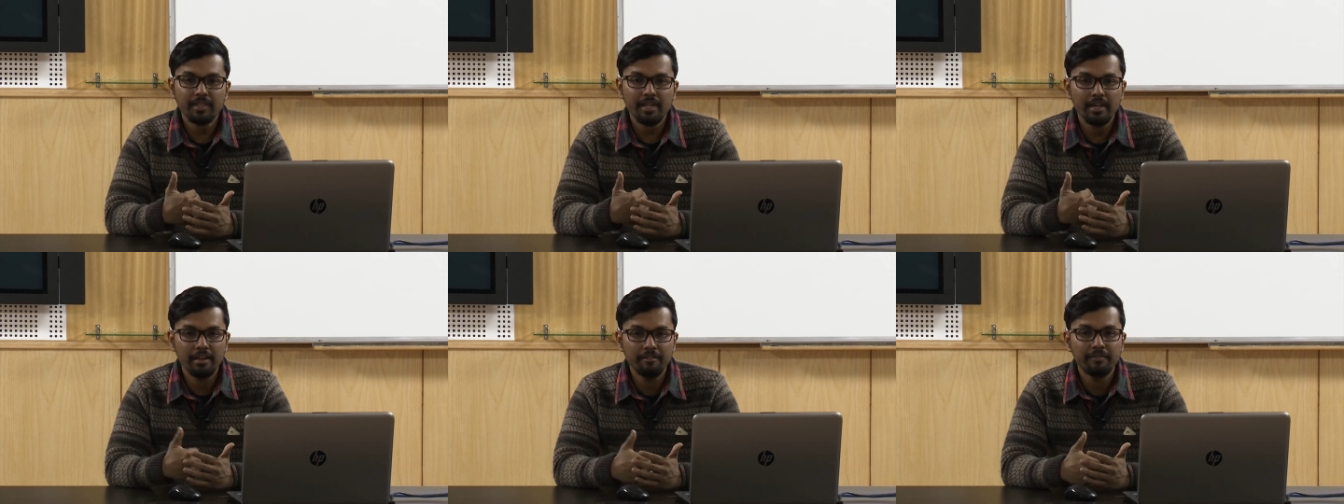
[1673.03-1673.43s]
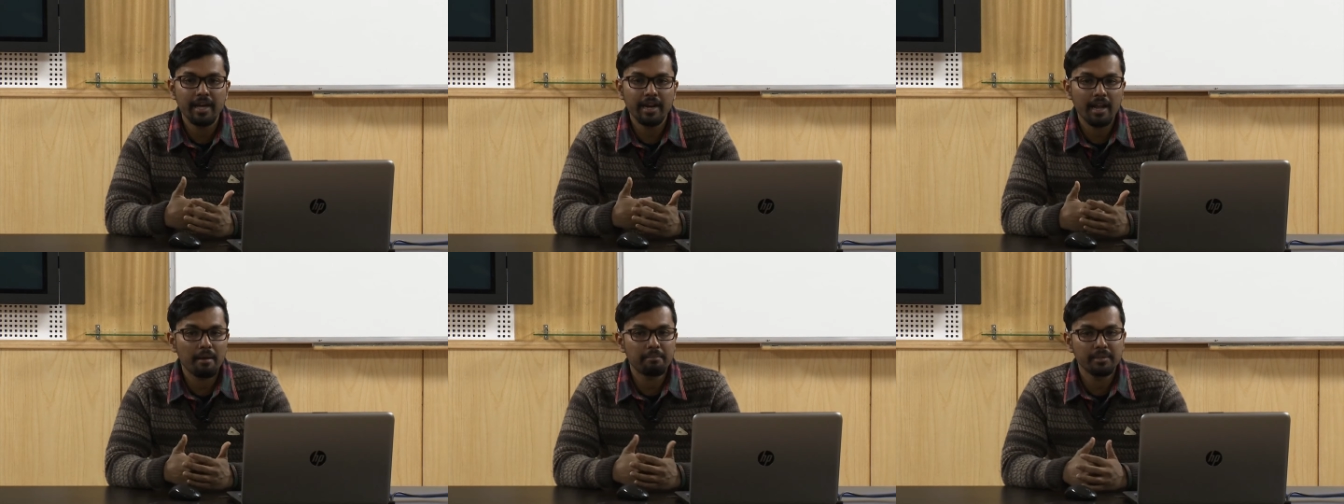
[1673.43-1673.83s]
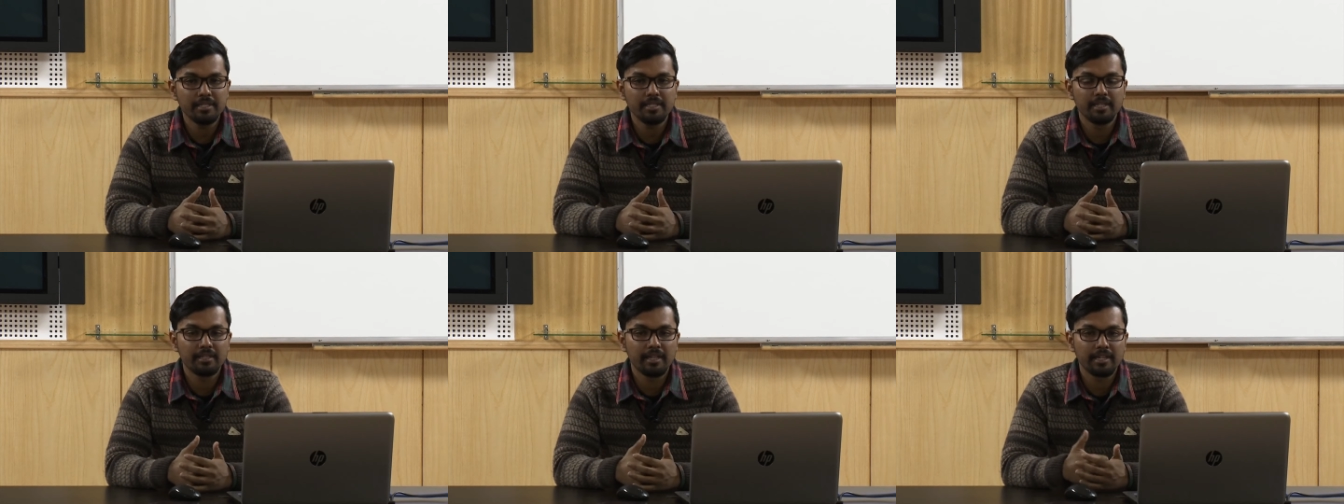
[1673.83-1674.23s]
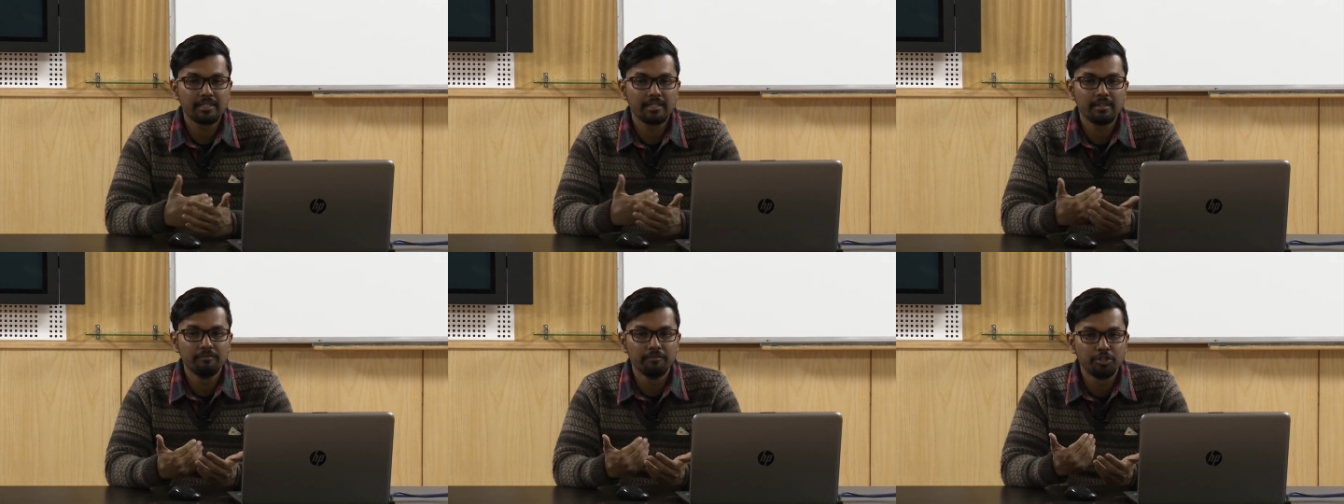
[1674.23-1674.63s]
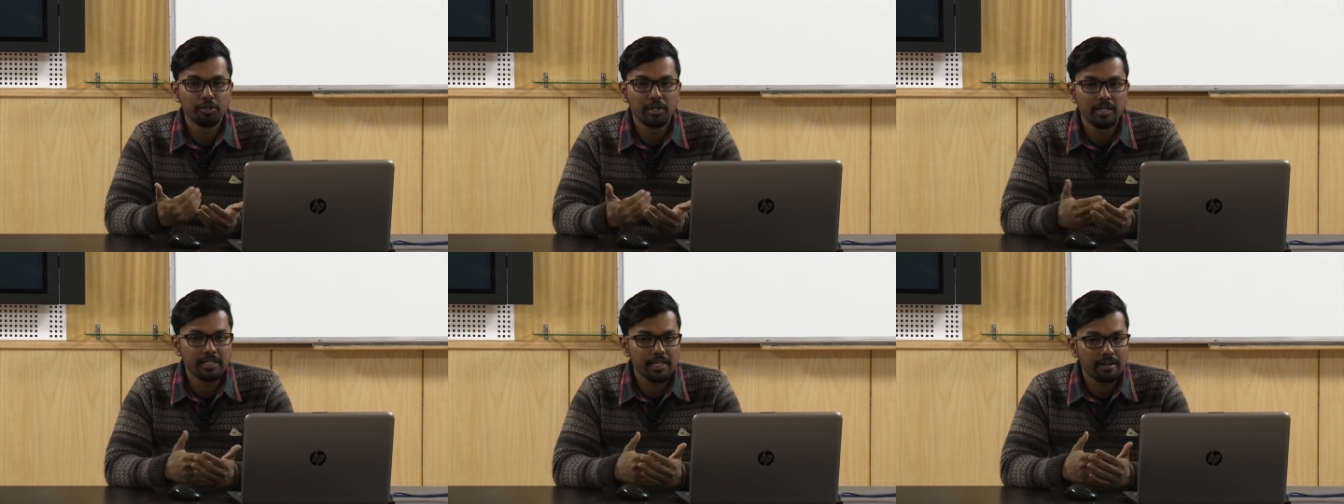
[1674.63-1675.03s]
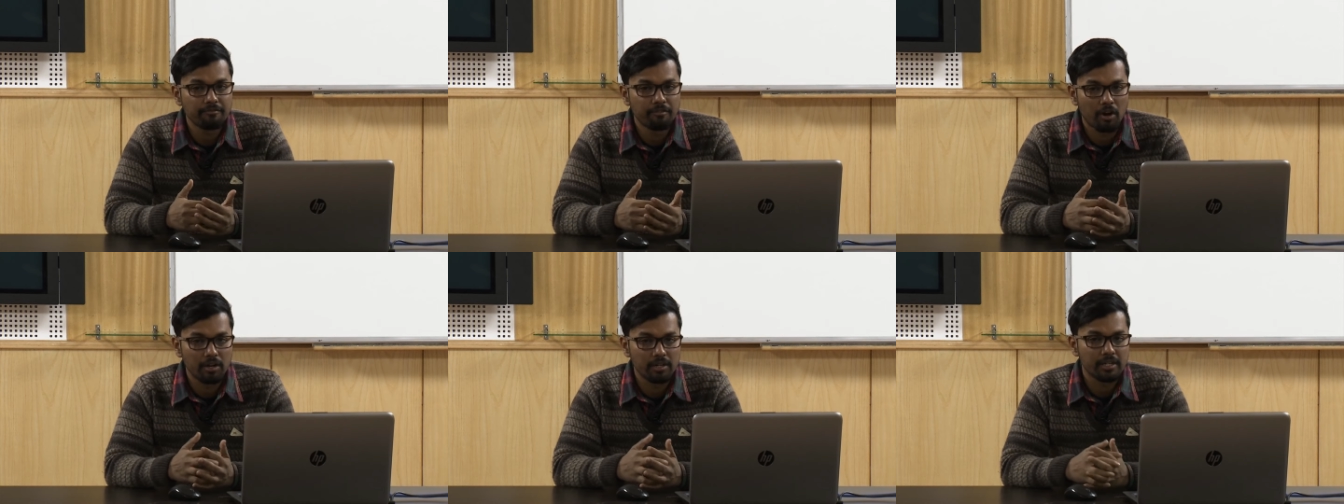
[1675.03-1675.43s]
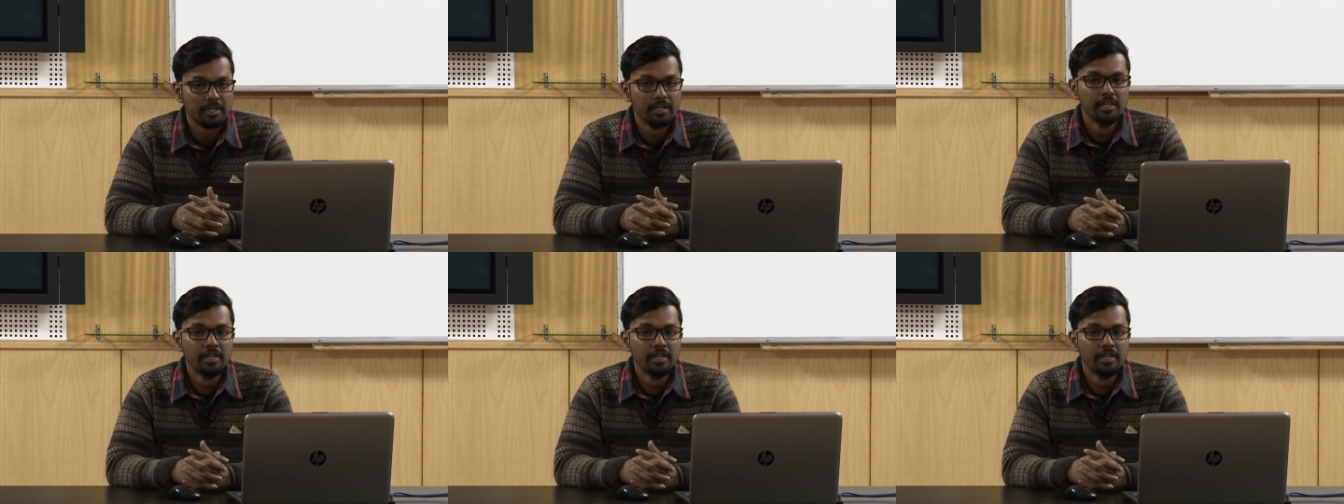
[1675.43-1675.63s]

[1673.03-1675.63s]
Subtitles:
If that happens, then that's a visual design fault.